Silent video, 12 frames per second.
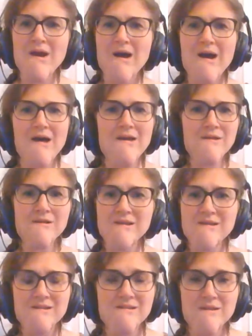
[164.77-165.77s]
I like
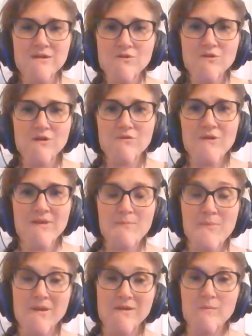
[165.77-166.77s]
to center it around the
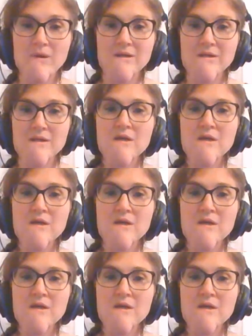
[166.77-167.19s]
belly button.